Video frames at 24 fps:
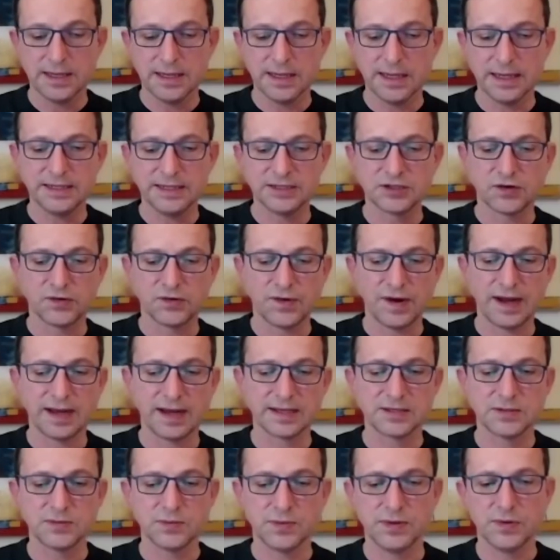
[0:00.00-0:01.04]

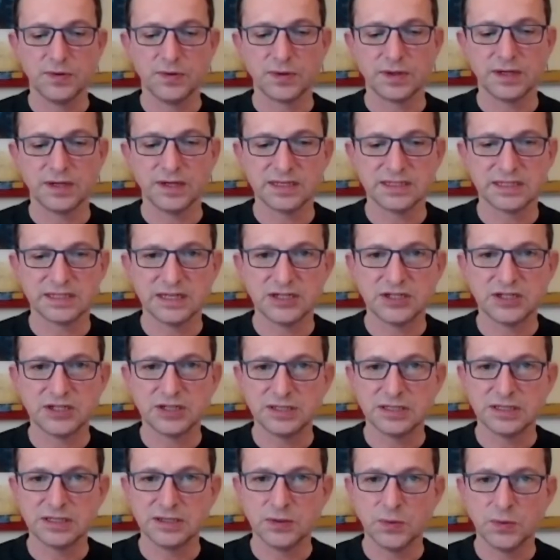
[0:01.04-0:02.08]
interact with
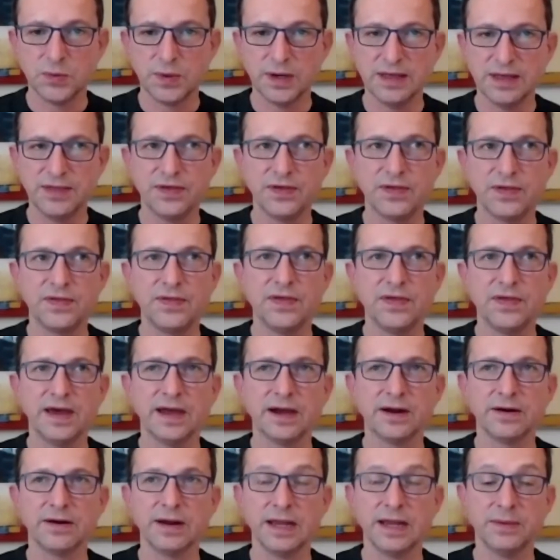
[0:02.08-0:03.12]
organizations in a way that they
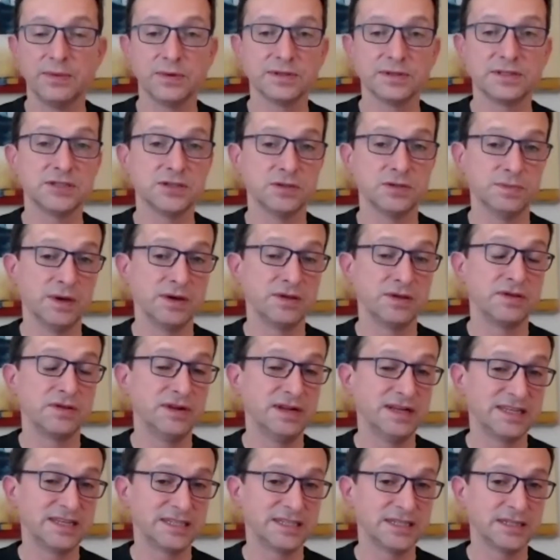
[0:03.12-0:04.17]
are able to both
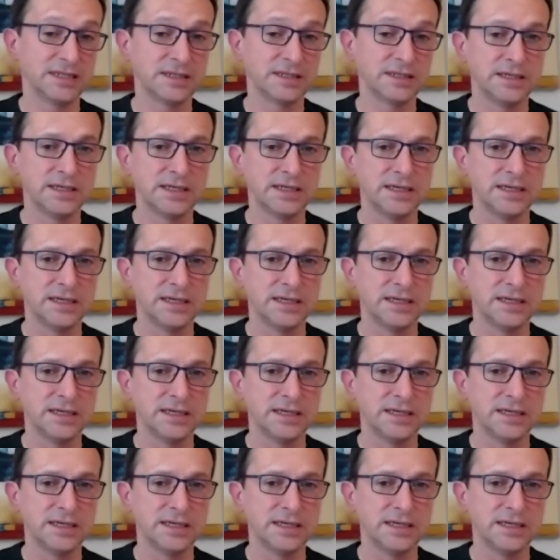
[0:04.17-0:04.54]
listen